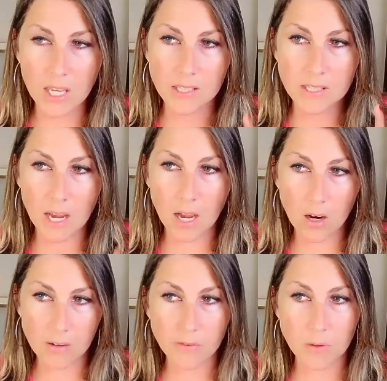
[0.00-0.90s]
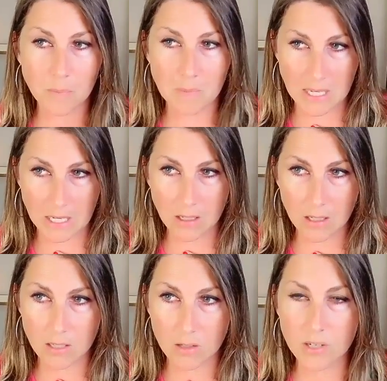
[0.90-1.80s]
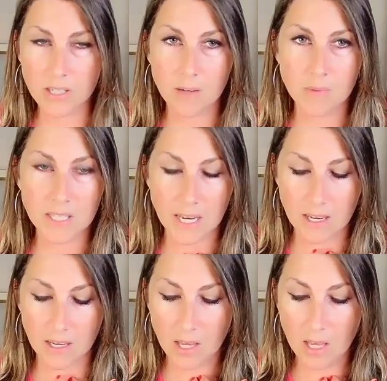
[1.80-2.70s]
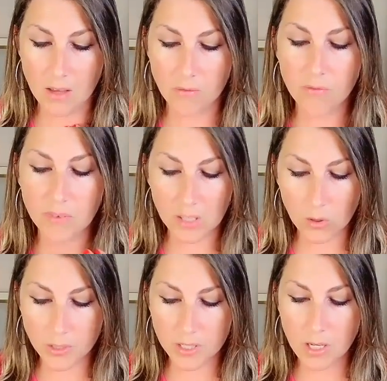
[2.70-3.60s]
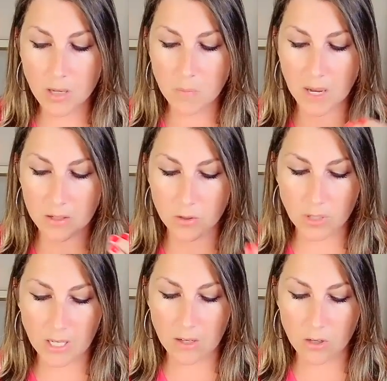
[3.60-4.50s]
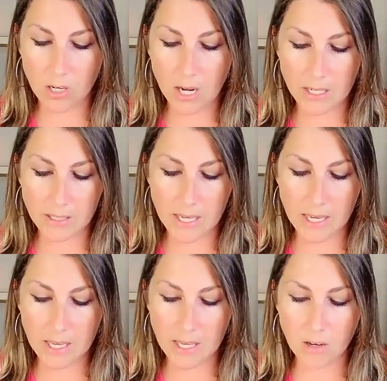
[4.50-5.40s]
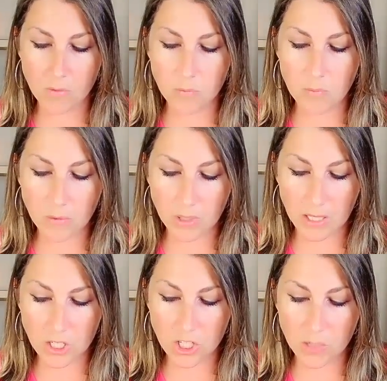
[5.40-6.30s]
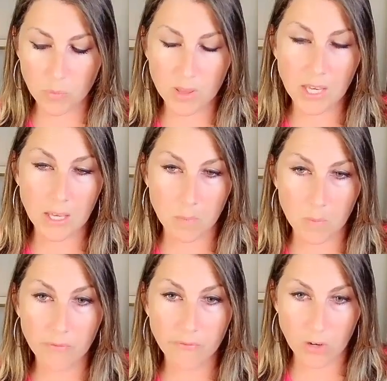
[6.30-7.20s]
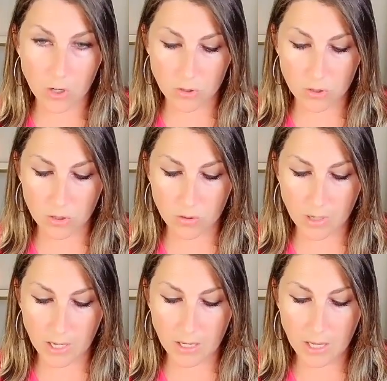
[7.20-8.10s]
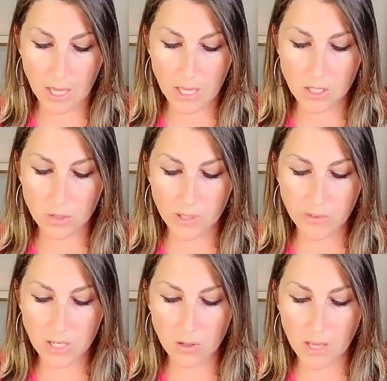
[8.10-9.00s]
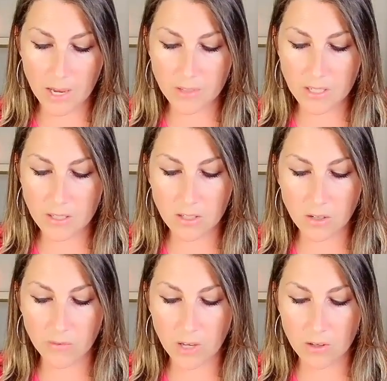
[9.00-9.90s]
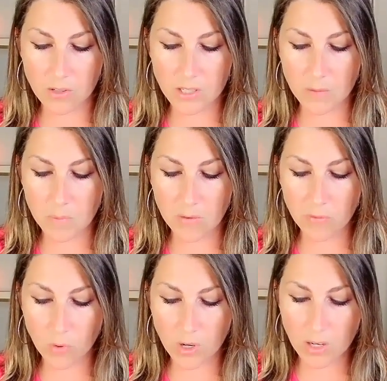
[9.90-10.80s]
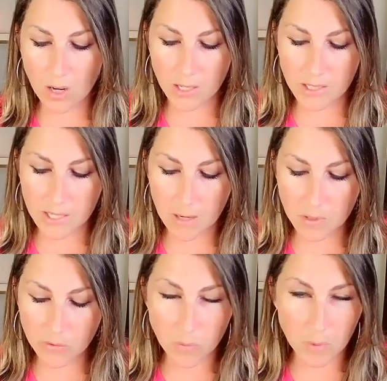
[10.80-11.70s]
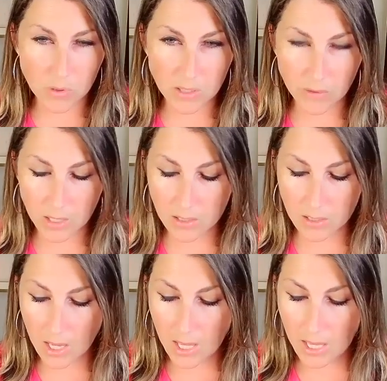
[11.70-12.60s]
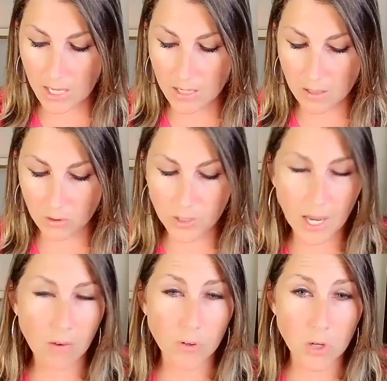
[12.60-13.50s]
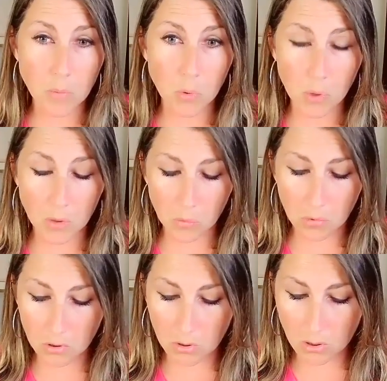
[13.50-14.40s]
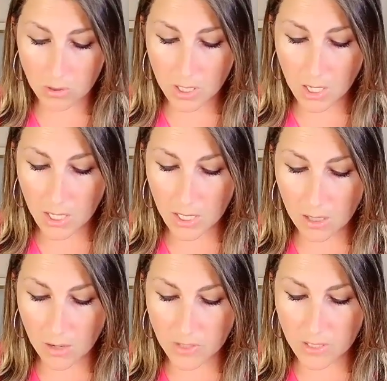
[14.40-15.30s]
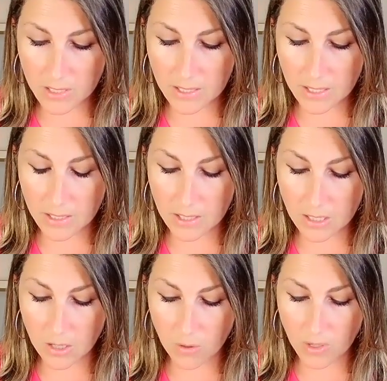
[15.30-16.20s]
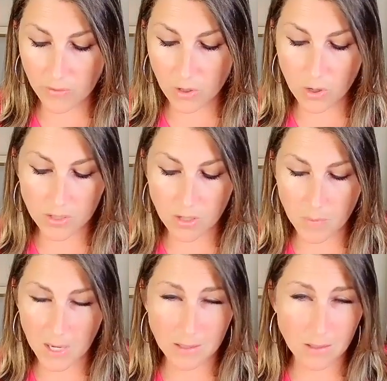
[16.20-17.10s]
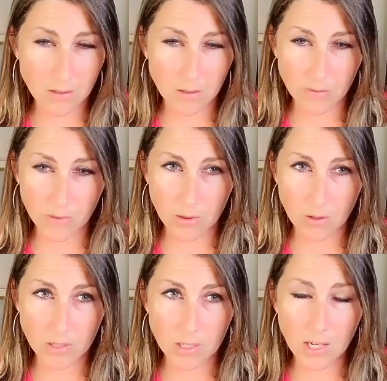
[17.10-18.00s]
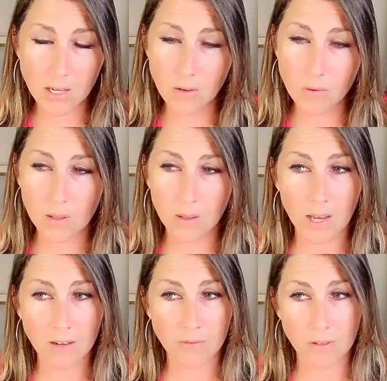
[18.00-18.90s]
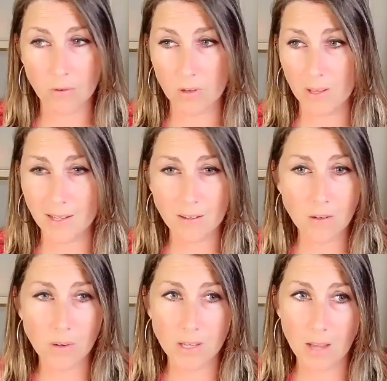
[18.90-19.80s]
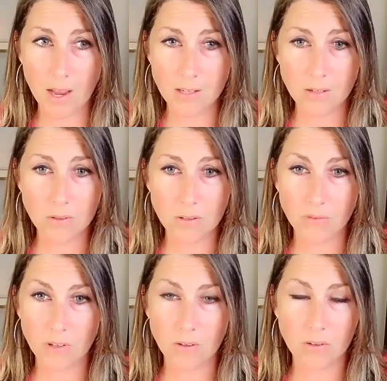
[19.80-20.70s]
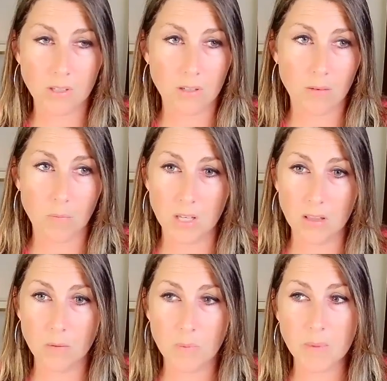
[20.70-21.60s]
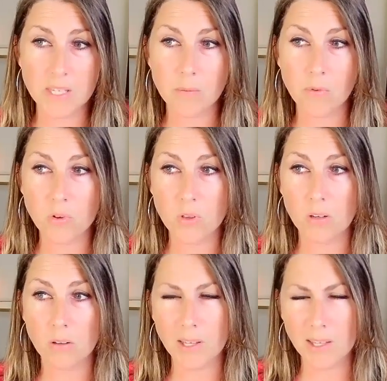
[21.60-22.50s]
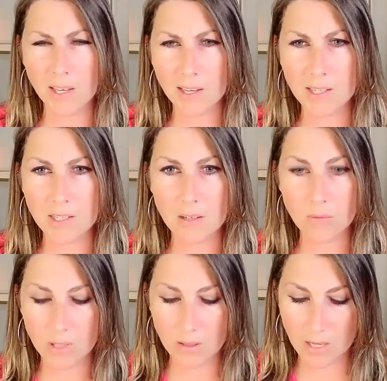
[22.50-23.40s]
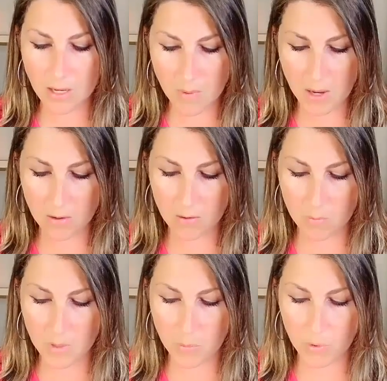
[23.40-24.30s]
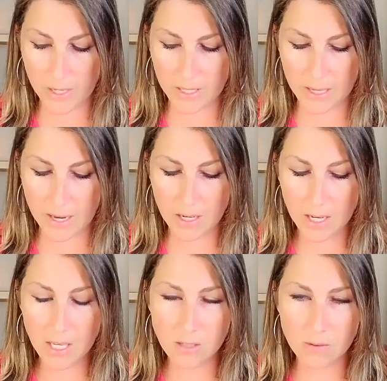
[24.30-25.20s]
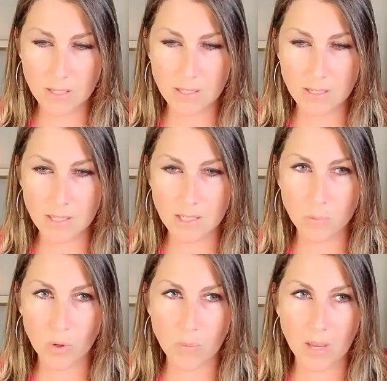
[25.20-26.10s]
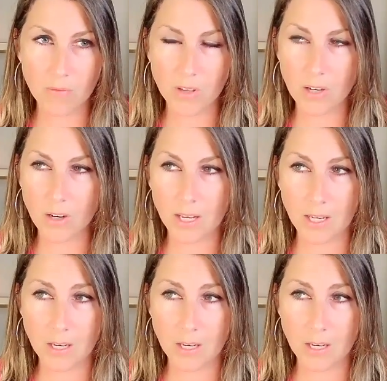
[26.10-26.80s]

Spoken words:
it's not hard for me as long as I'm staying filled by the Creator God and taking care of my relationship with Him first. Okay. So living our lives to serve others can be a foreign concept for most of us. In a lookout for number one world, it often doesn't, you know, even cross our minds to serve others. And I know that a lot of you are like, no, I do serve others, but there may be some of you that are like, yeah, I guess I don't really think about other people like that. So this isn't to point my finger at